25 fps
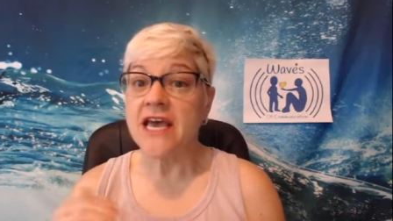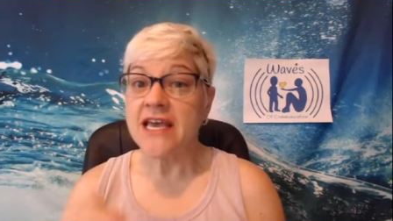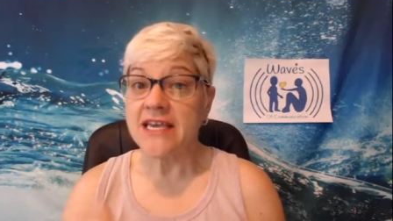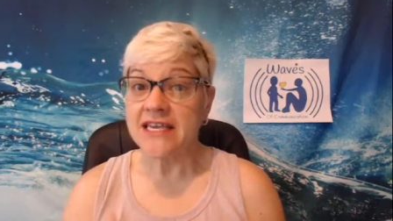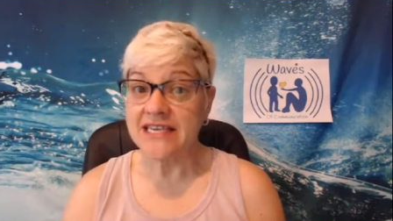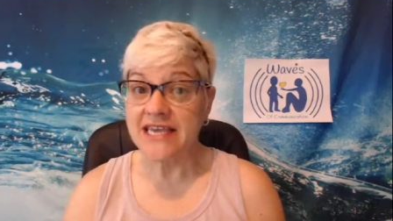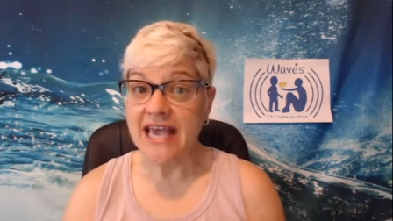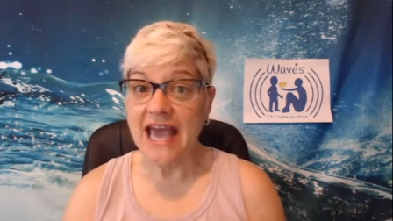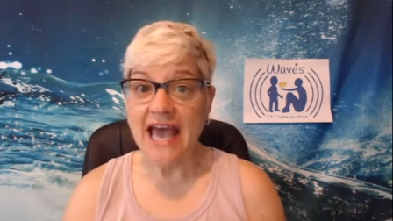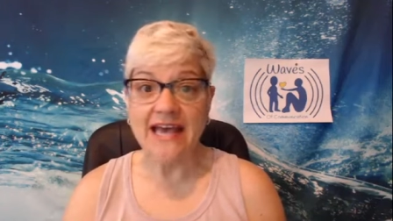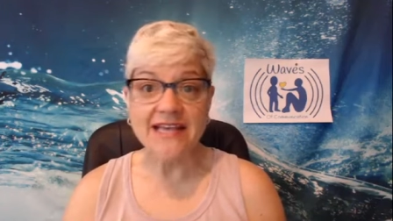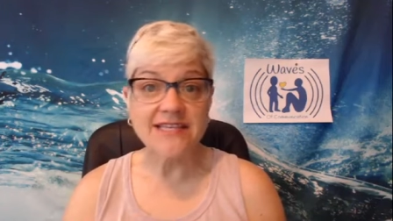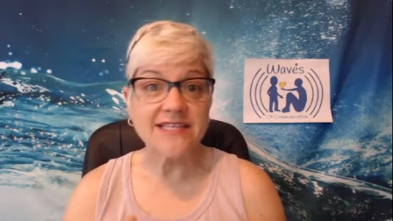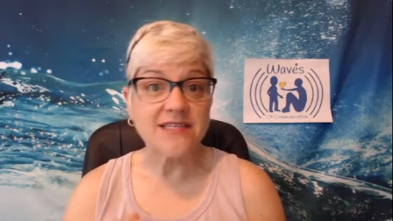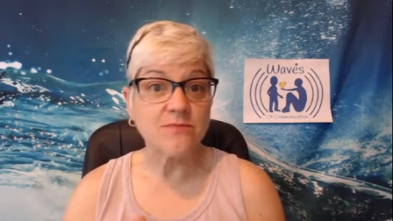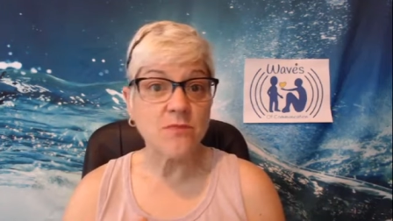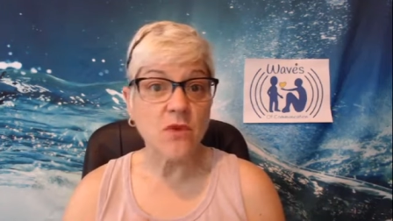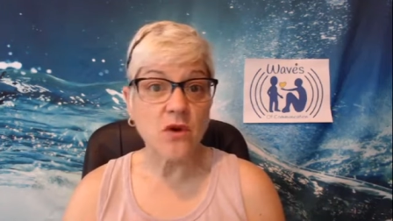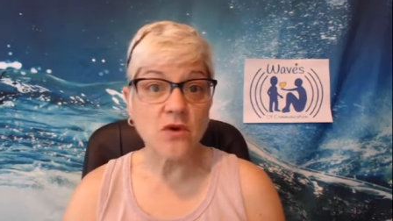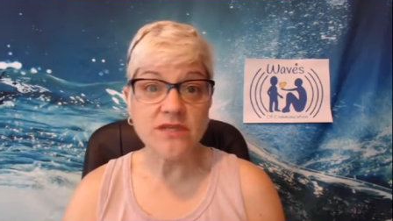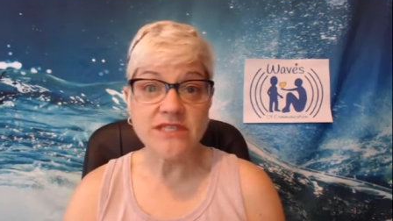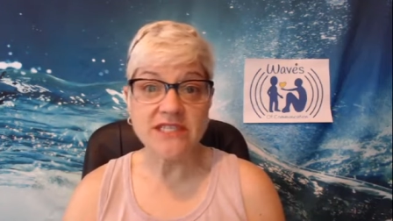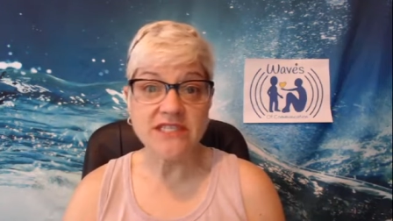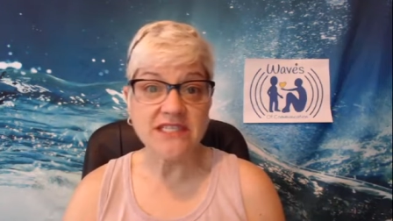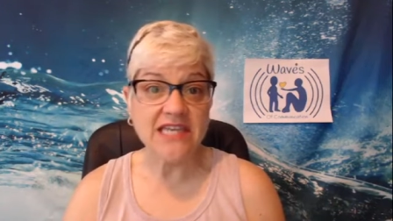yes
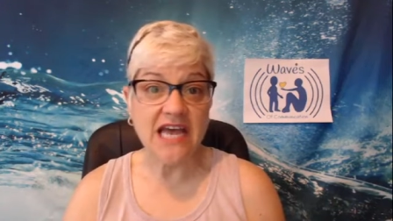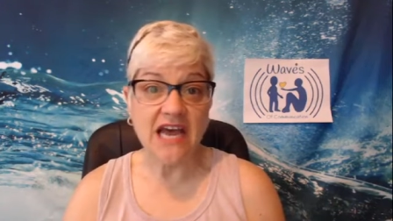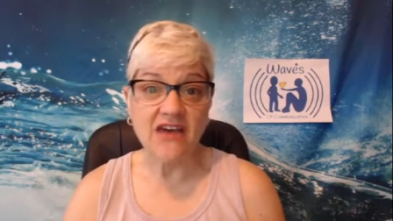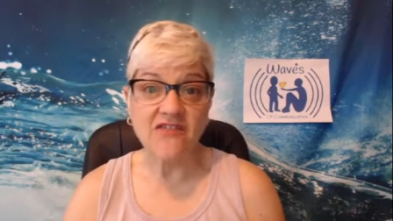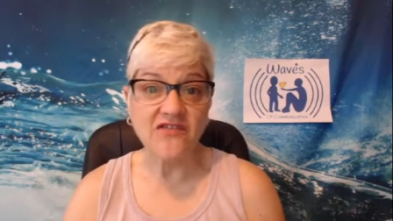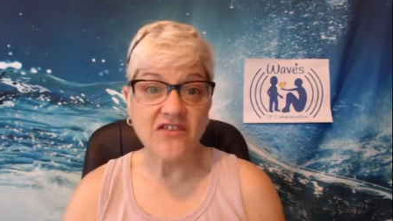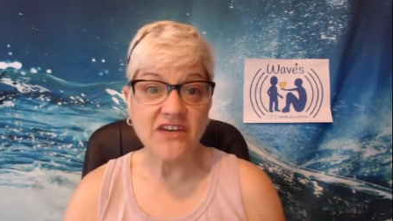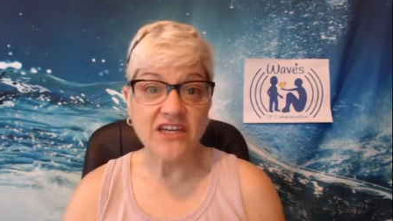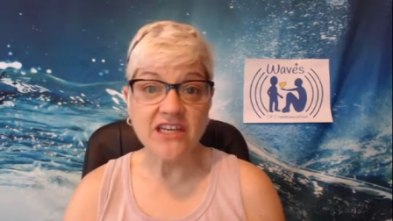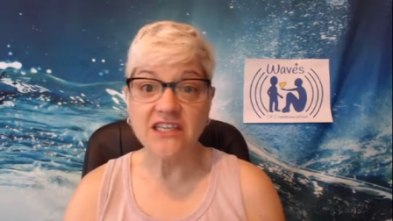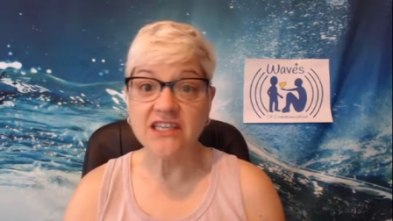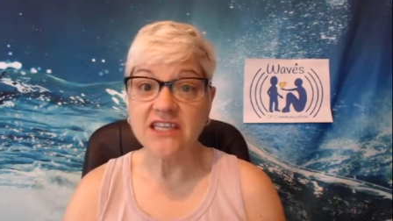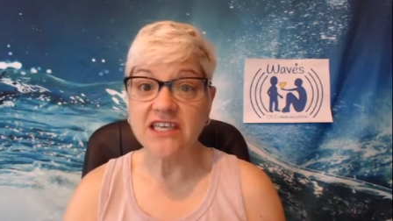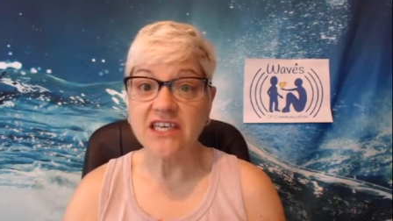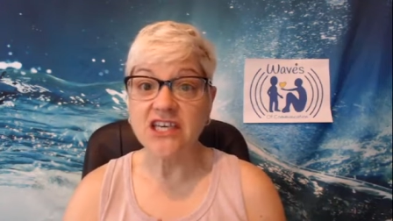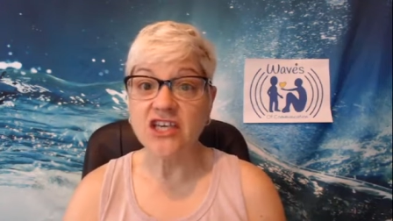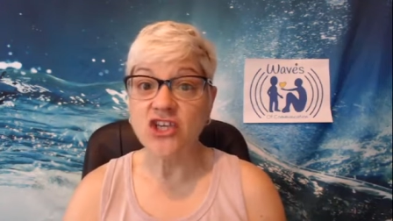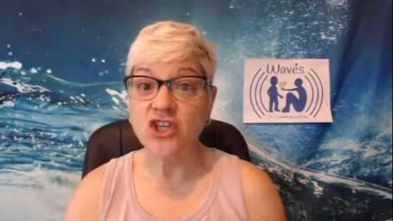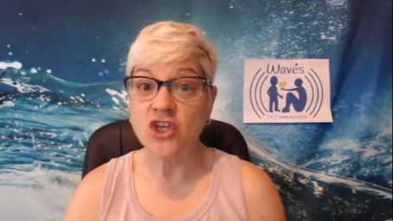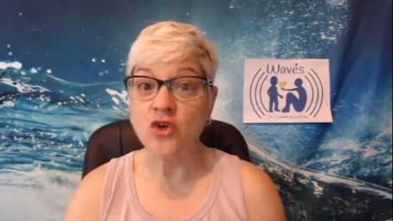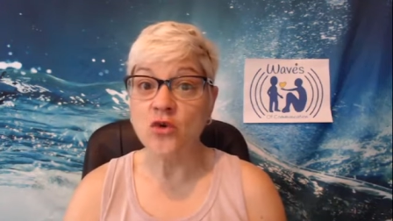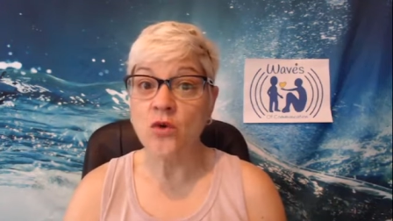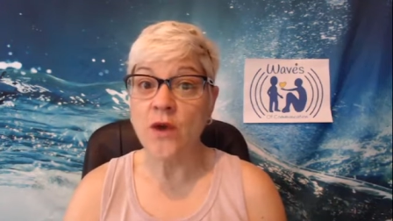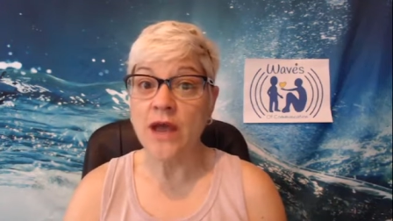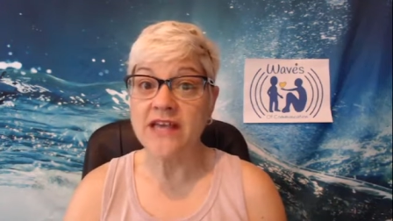most definitely
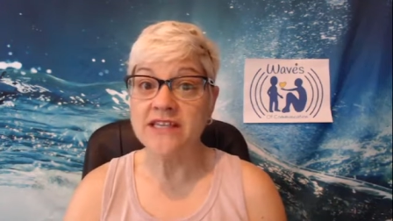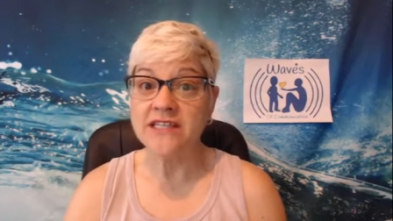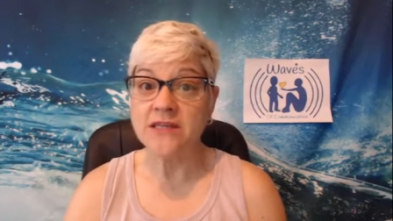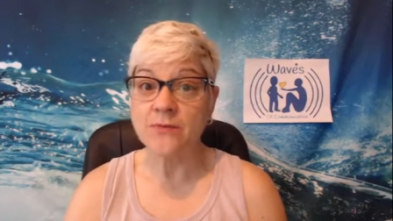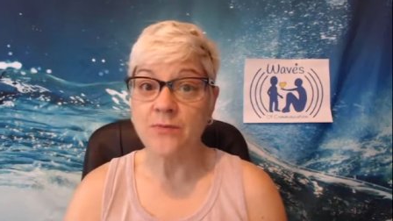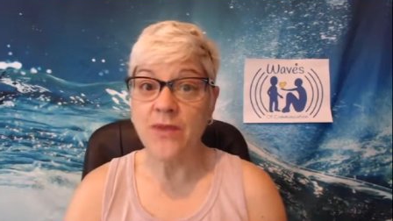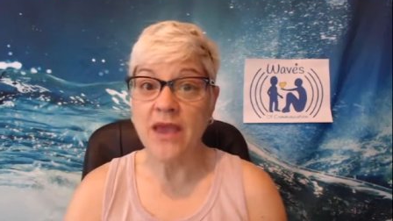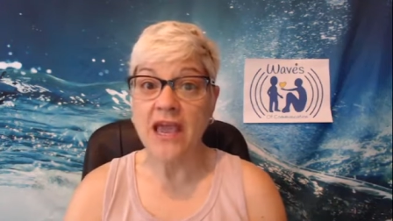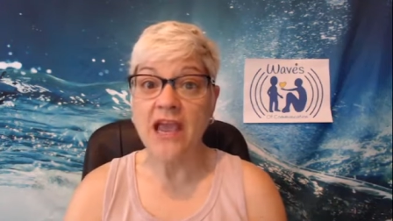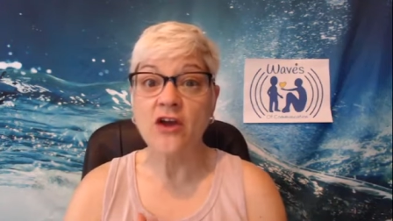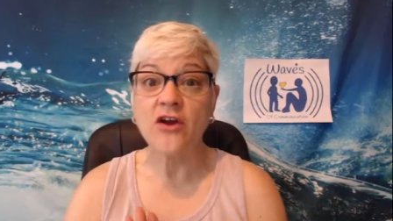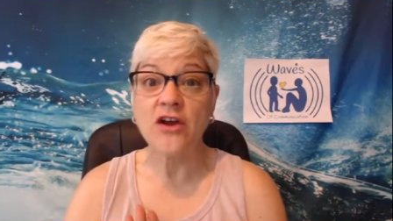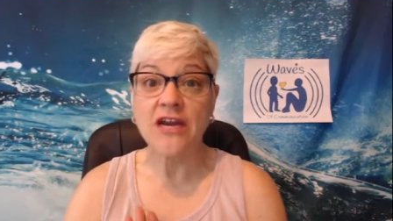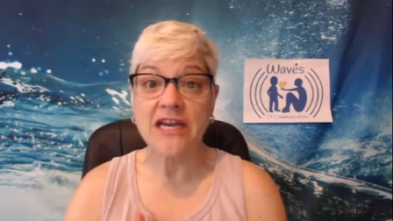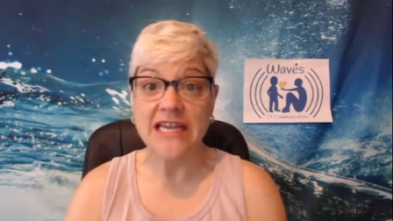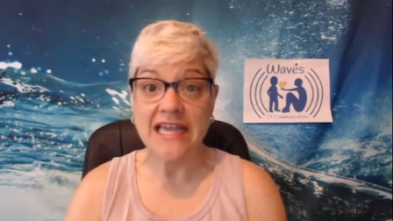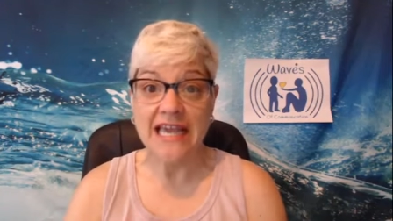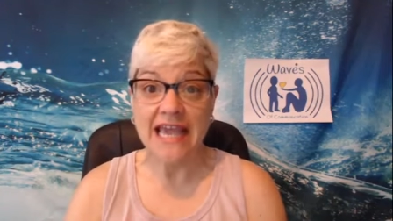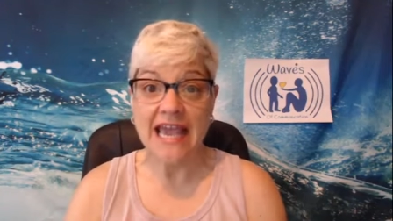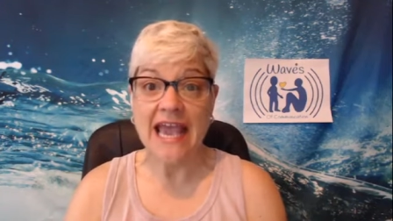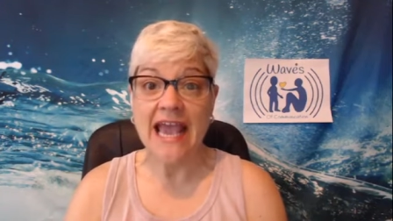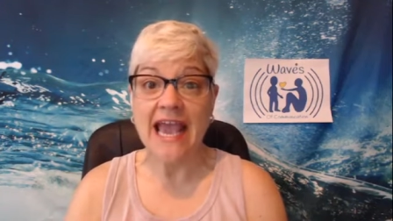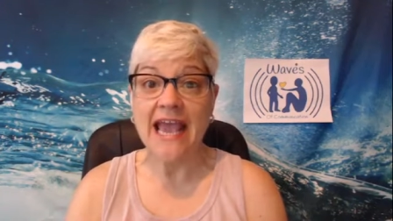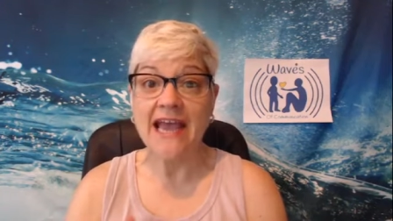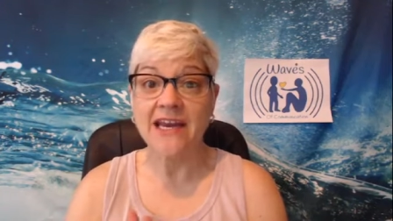you as a parent
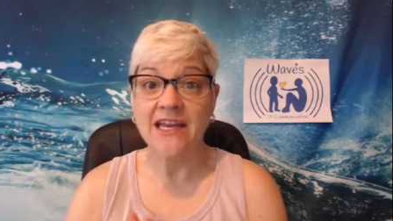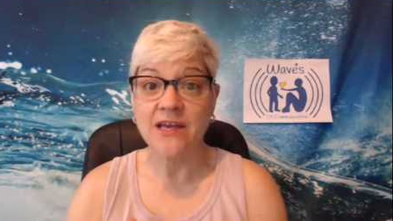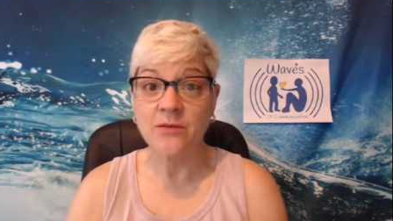can